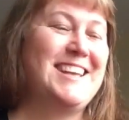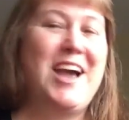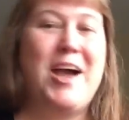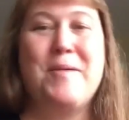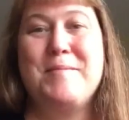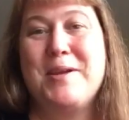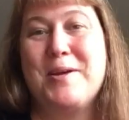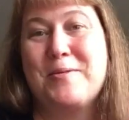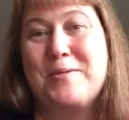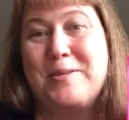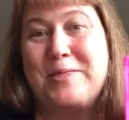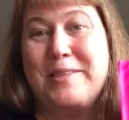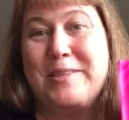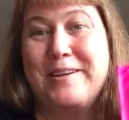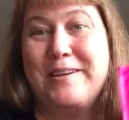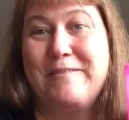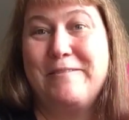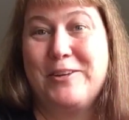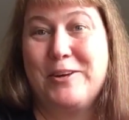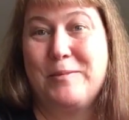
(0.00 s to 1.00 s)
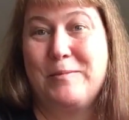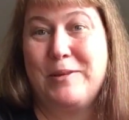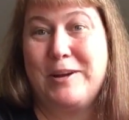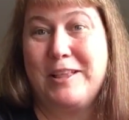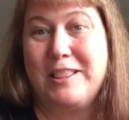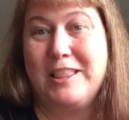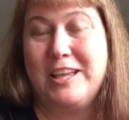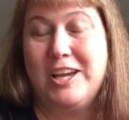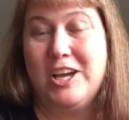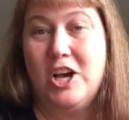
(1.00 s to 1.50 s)
I'm here with the Vera
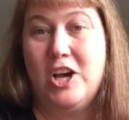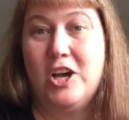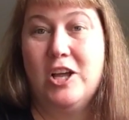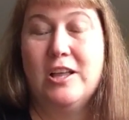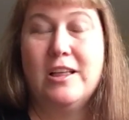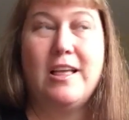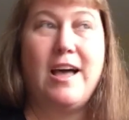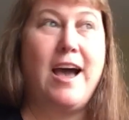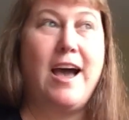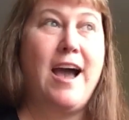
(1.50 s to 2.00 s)
Bradley haul.